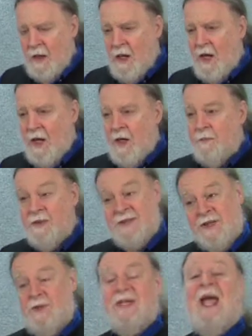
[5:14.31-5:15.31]
Uh, but
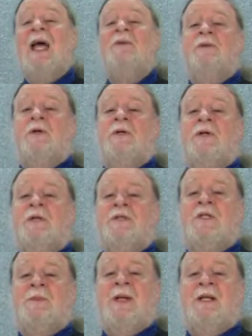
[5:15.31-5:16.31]
this was after
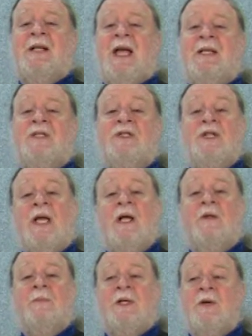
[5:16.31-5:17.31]
Kersey spent a night in
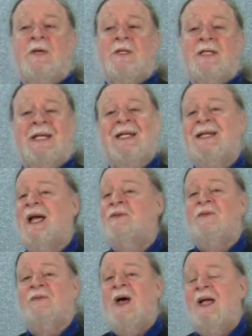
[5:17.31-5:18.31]
jail because he didn't have
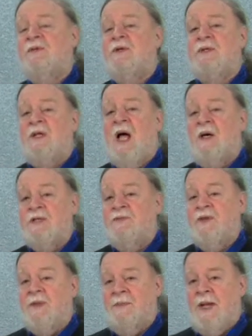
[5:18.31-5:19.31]
the $500
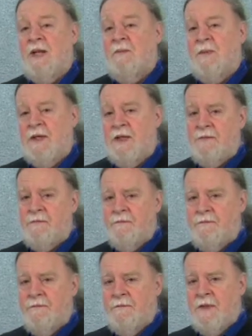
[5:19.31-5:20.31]
for the bail money.
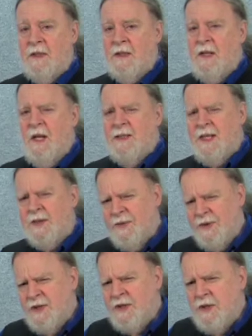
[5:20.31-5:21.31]
Now, the
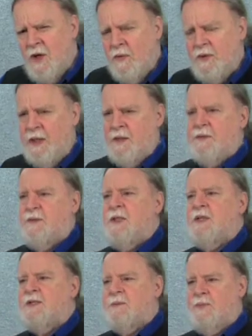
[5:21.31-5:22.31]
thing to note here, the
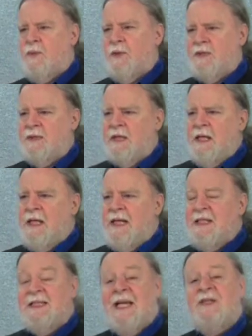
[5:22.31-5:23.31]
thing that's important,
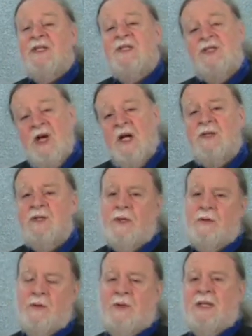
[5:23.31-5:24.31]
is that the judge
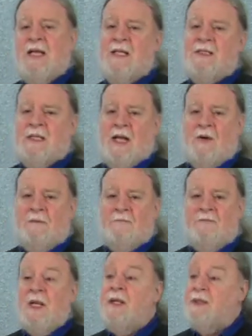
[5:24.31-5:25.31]
threw the case out.
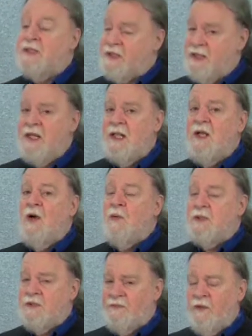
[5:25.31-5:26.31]
The city
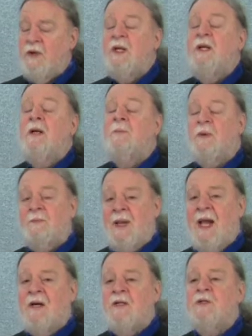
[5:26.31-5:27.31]
was fully
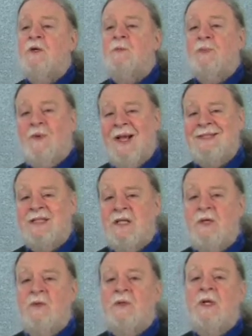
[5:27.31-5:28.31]
prepared to
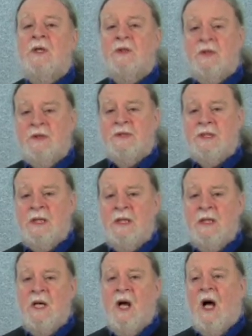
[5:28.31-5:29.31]
prosecute Kersey
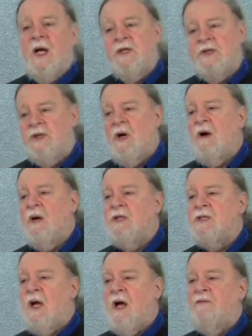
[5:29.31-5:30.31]
on a
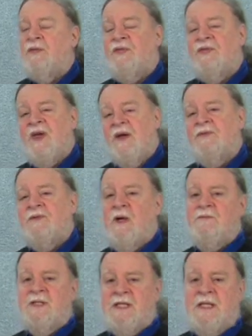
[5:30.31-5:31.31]
charge of theft
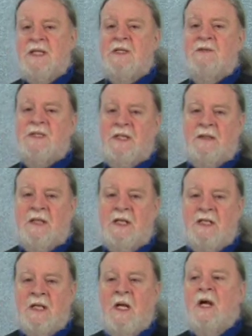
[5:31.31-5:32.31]
of city
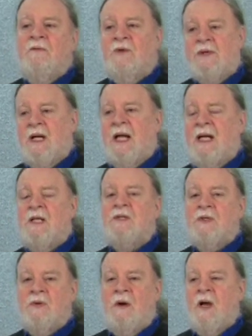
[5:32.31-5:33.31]
utilities for the
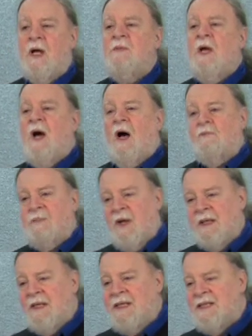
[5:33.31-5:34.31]
heinous crime of
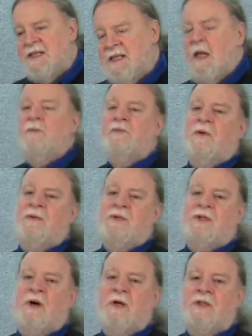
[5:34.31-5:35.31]
plugging his cell phone
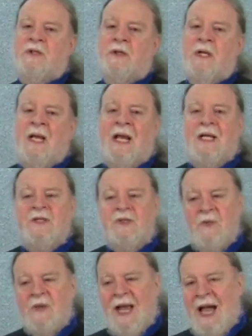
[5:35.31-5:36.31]
charger
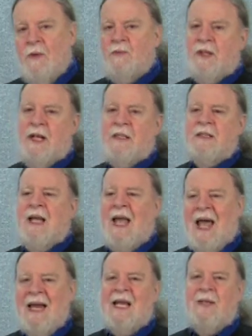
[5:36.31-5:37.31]
into an outlet
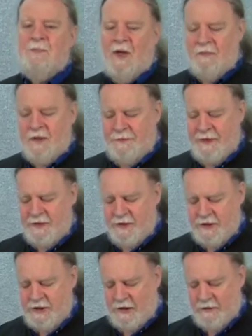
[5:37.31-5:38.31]
at a public
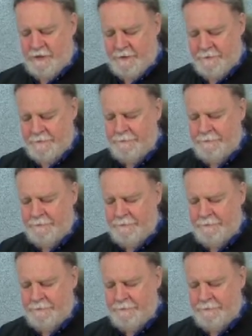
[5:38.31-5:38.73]
picnic shelter.